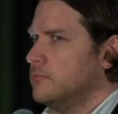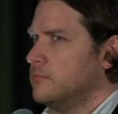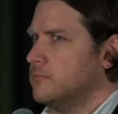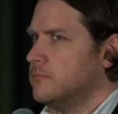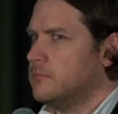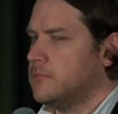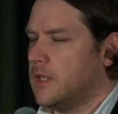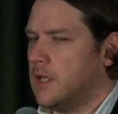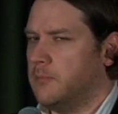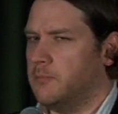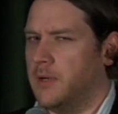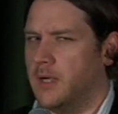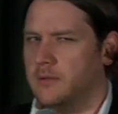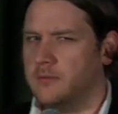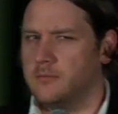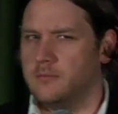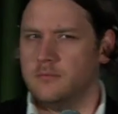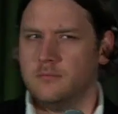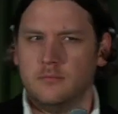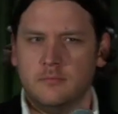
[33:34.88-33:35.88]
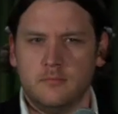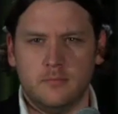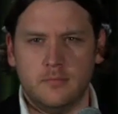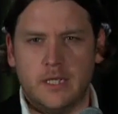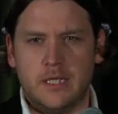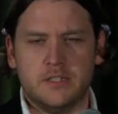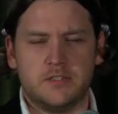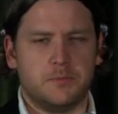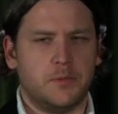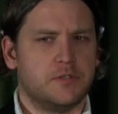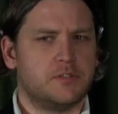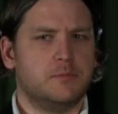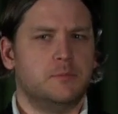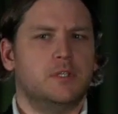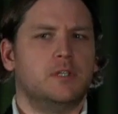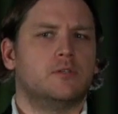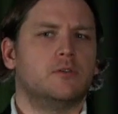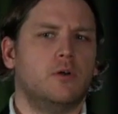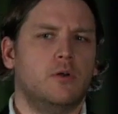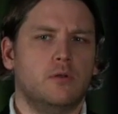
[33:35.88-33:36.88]
But he's supposed to be the
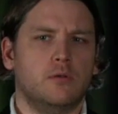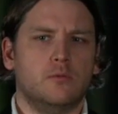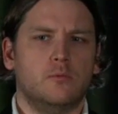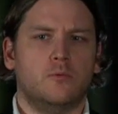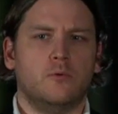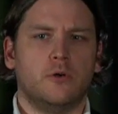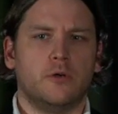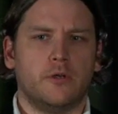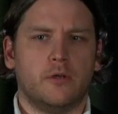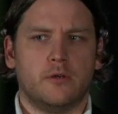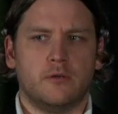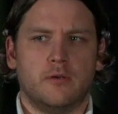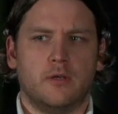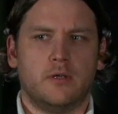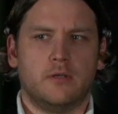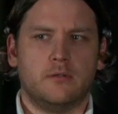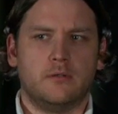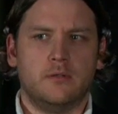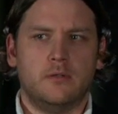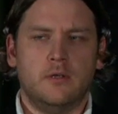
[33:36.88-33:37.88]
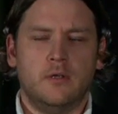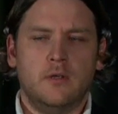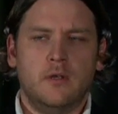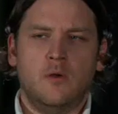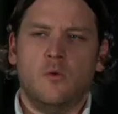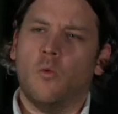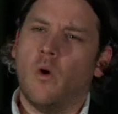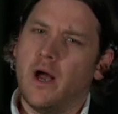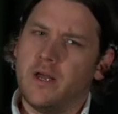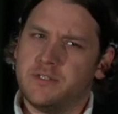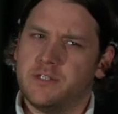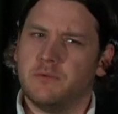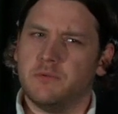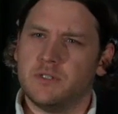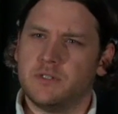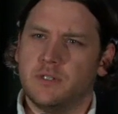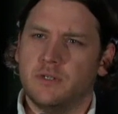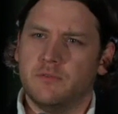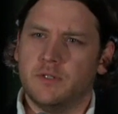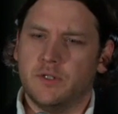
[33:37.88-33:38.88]
Cold Warrior, right? Why is he
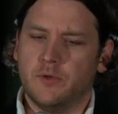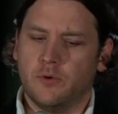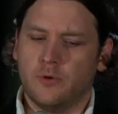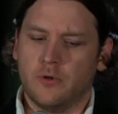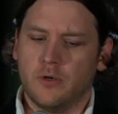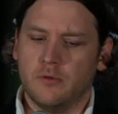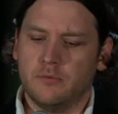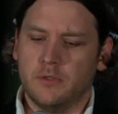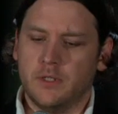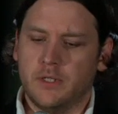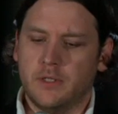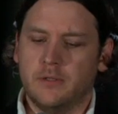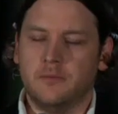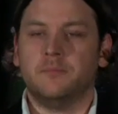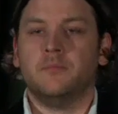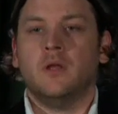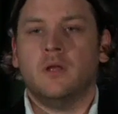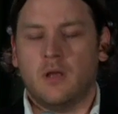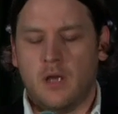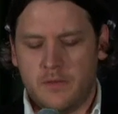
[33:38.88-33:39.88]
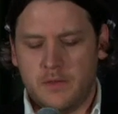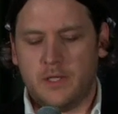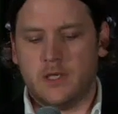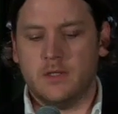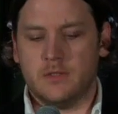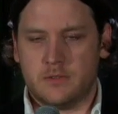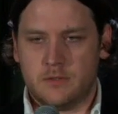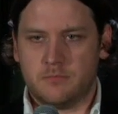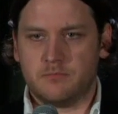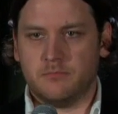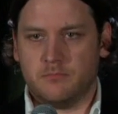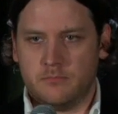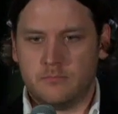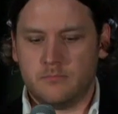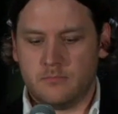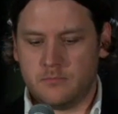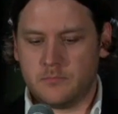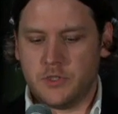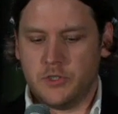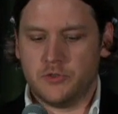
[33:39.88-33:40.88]
receiving the Order of Lenin? I think it's
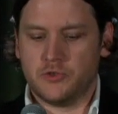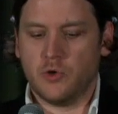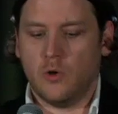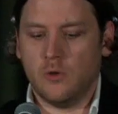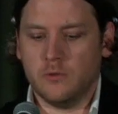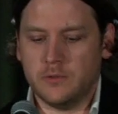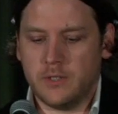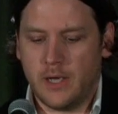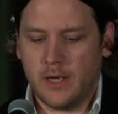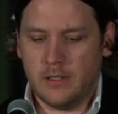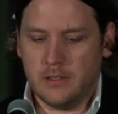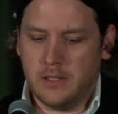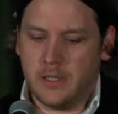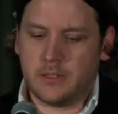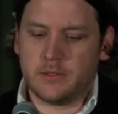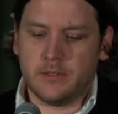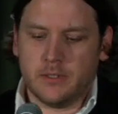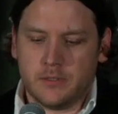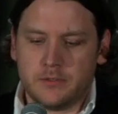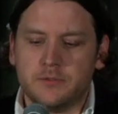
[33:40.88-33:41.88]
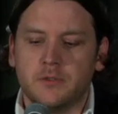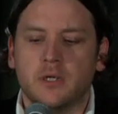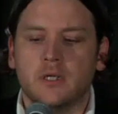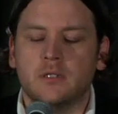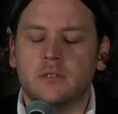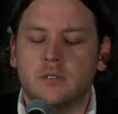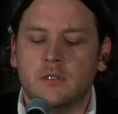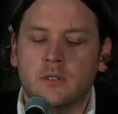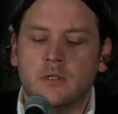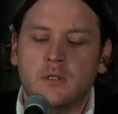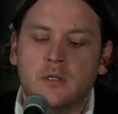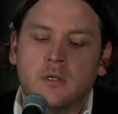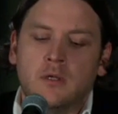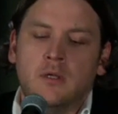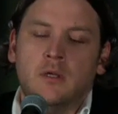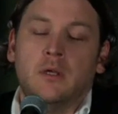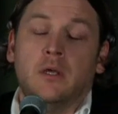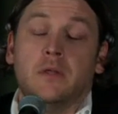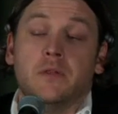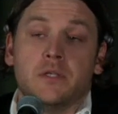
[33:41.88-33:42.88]
controlled dialectics, right?
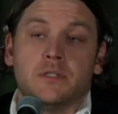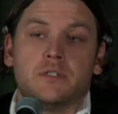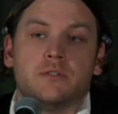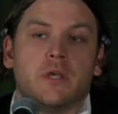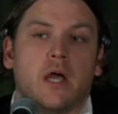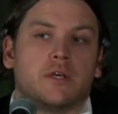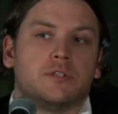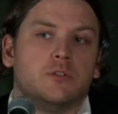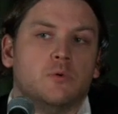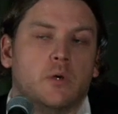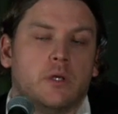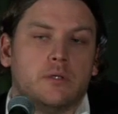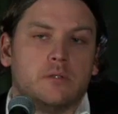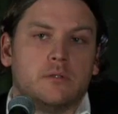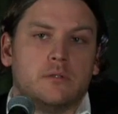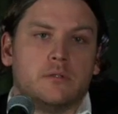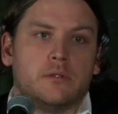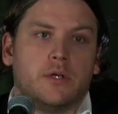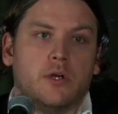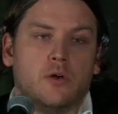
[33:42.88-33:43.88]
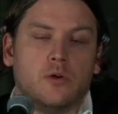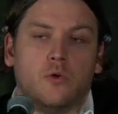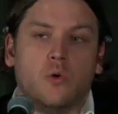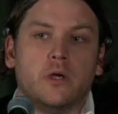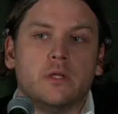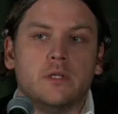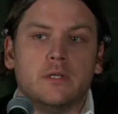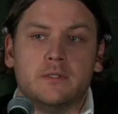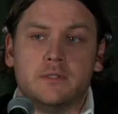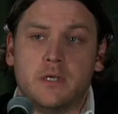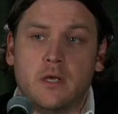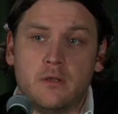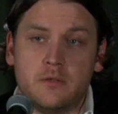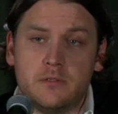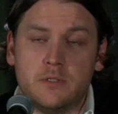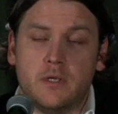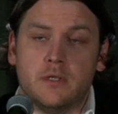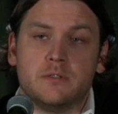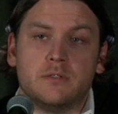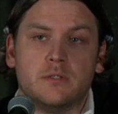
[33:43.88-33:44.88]
And this is actually what Carol Quigley tells
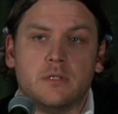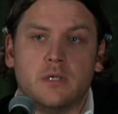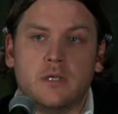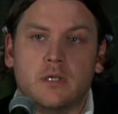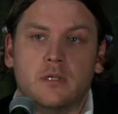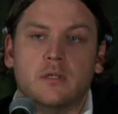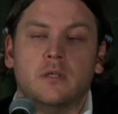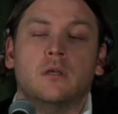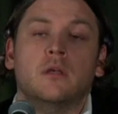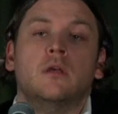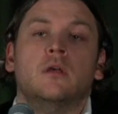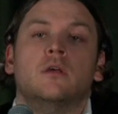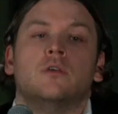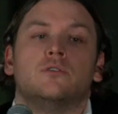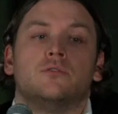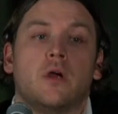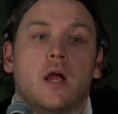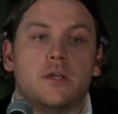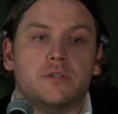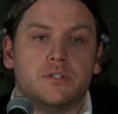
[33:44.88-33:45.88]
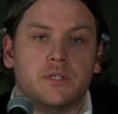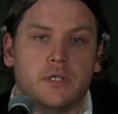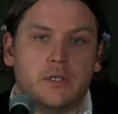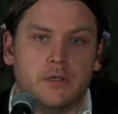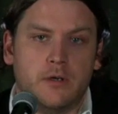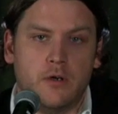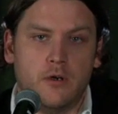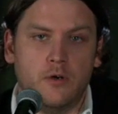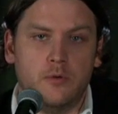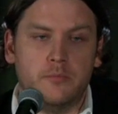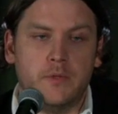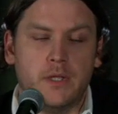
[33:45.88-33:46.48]
us in Tragedy and Hope, that